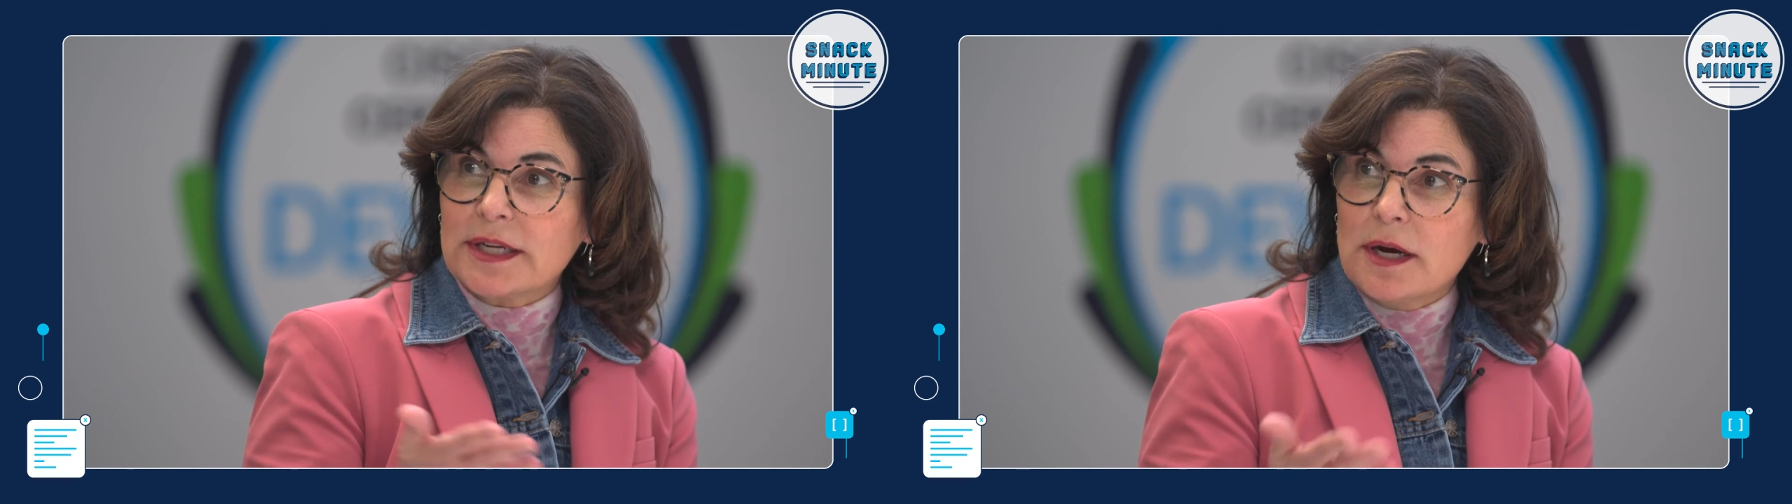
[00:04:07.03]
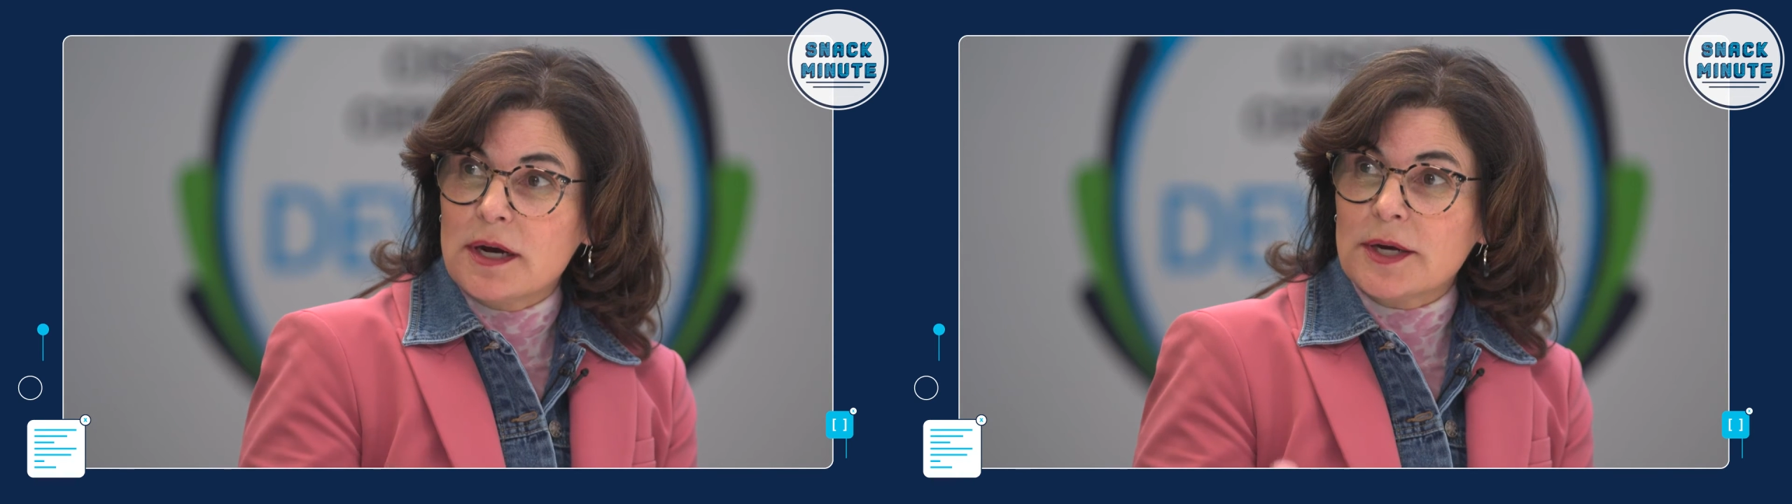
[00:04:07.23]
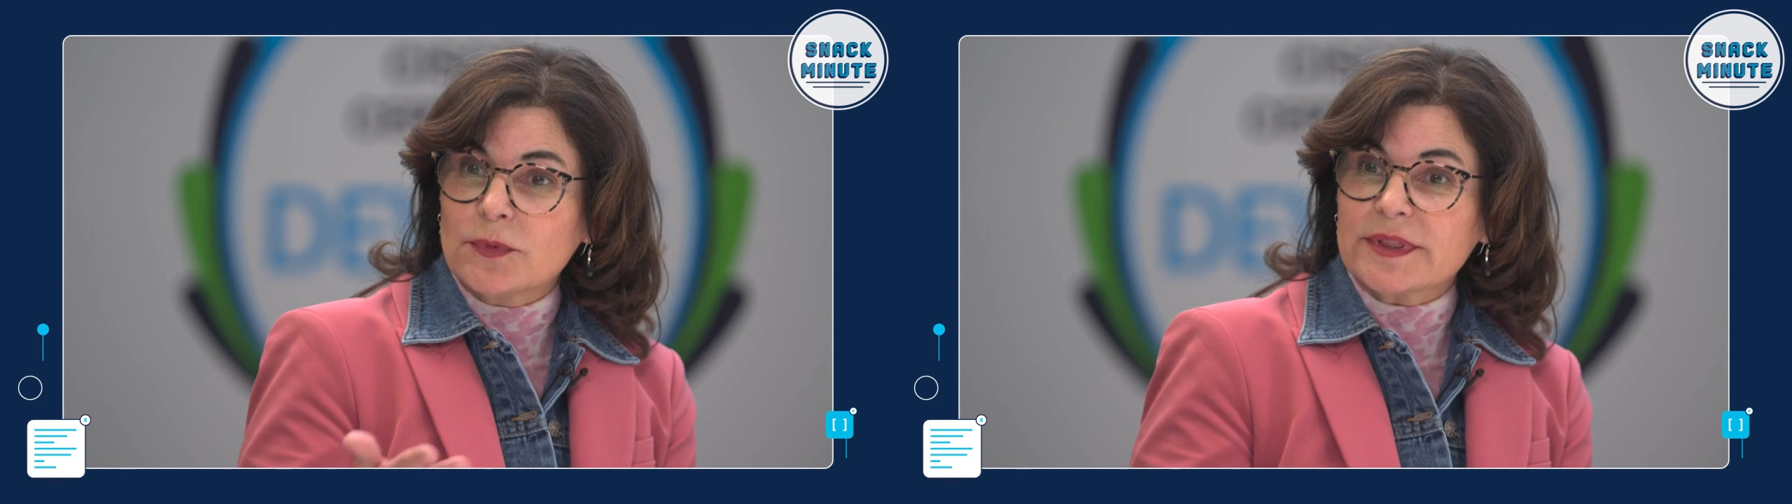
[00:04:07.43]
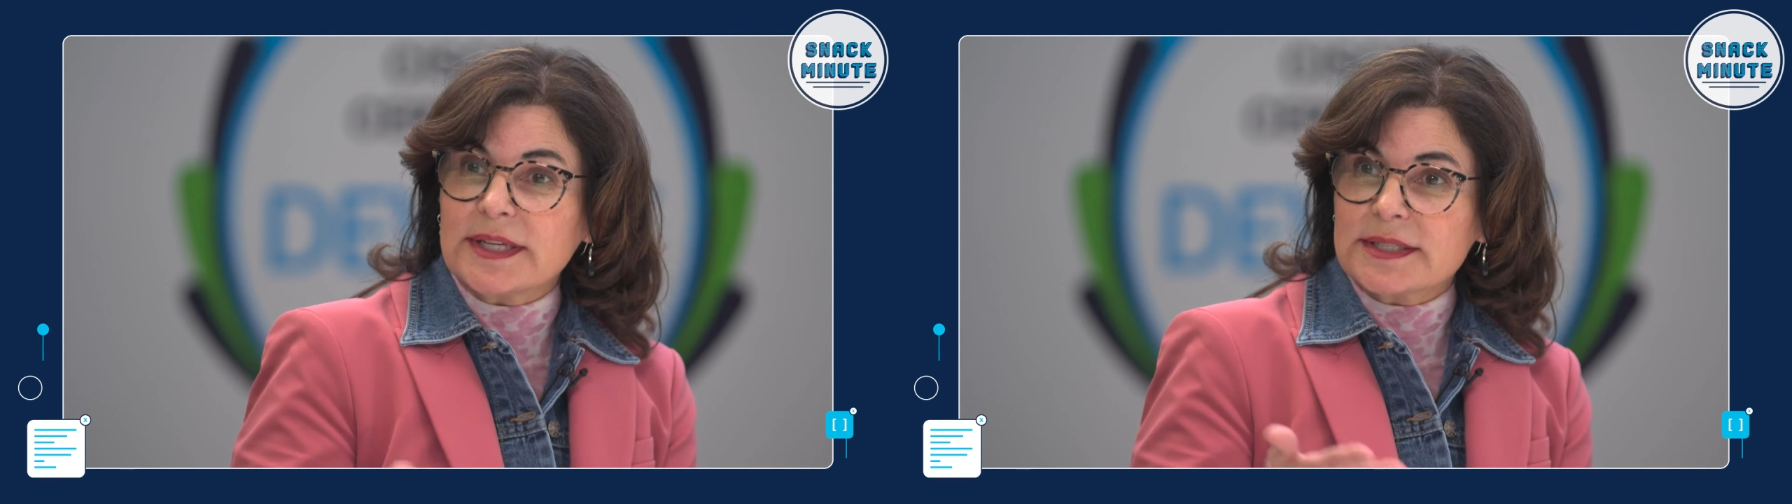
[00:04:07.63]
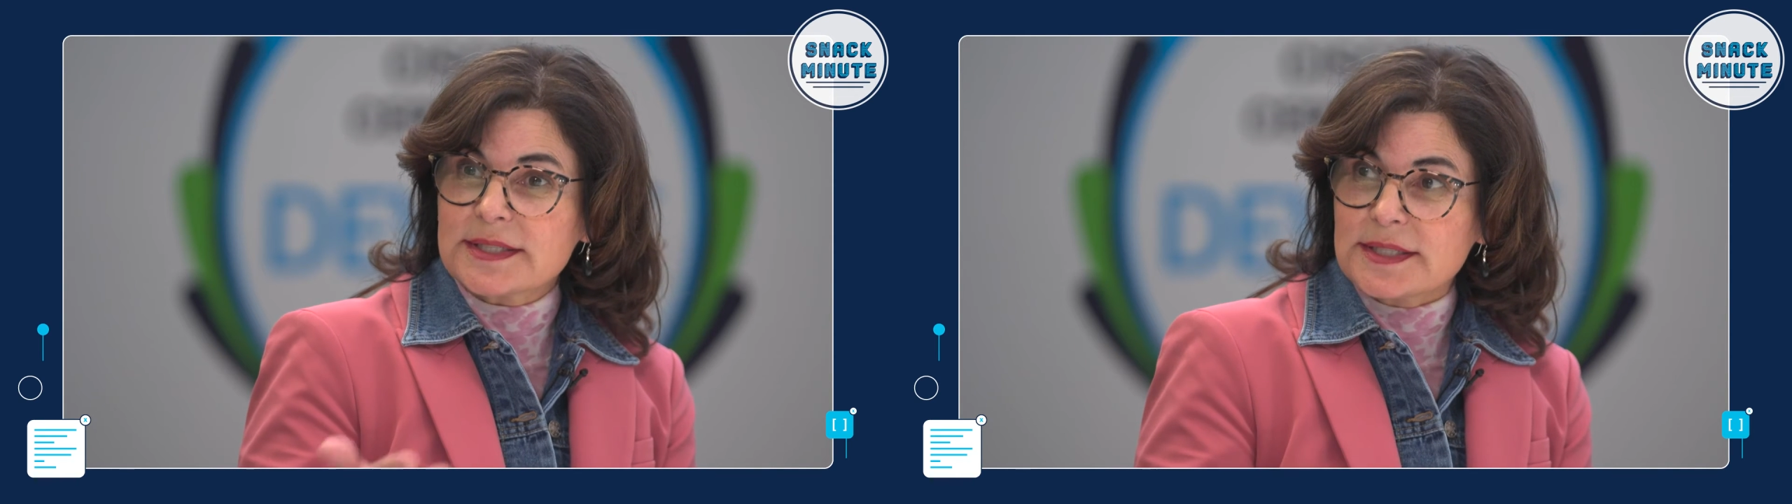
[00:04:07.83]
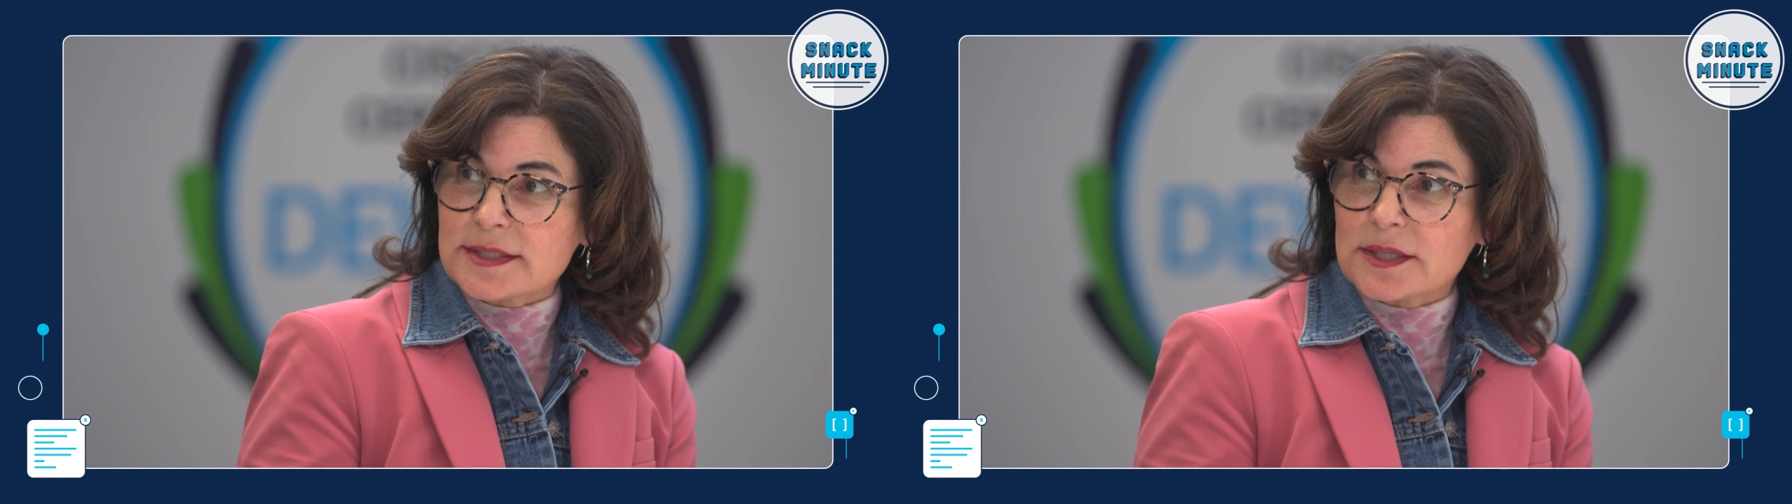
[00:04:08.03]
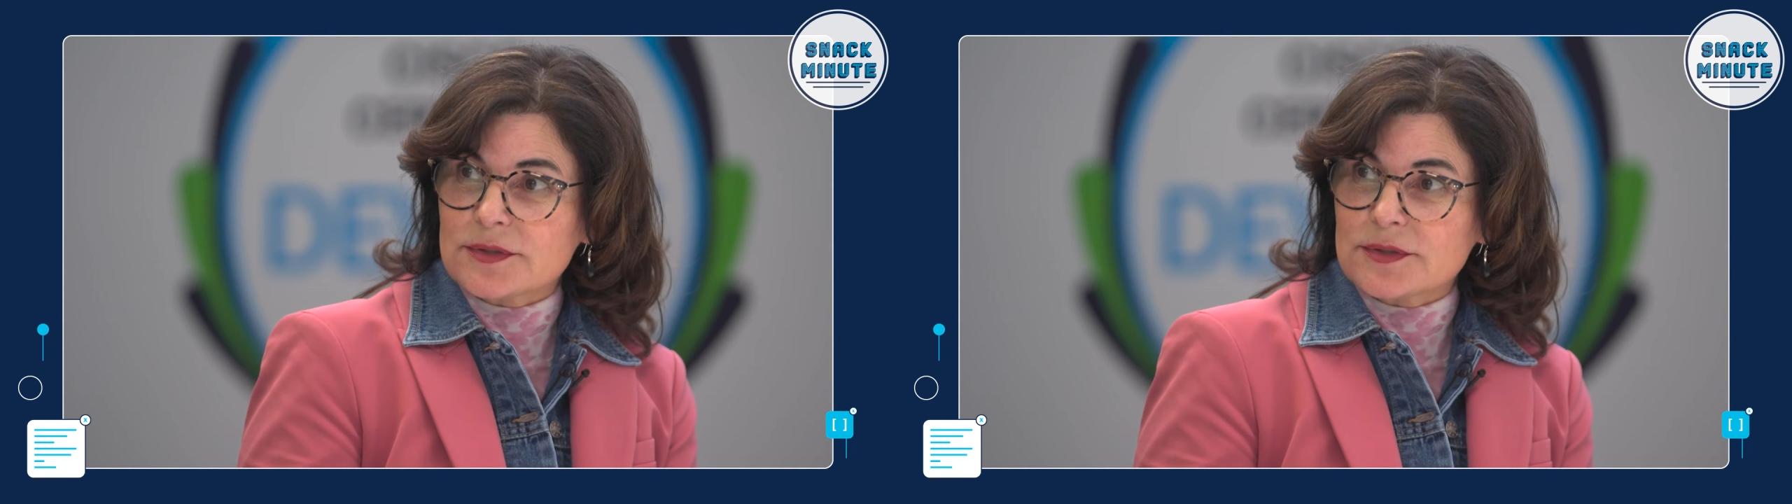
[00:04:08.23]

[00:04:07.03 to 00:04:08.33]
on with a Cisco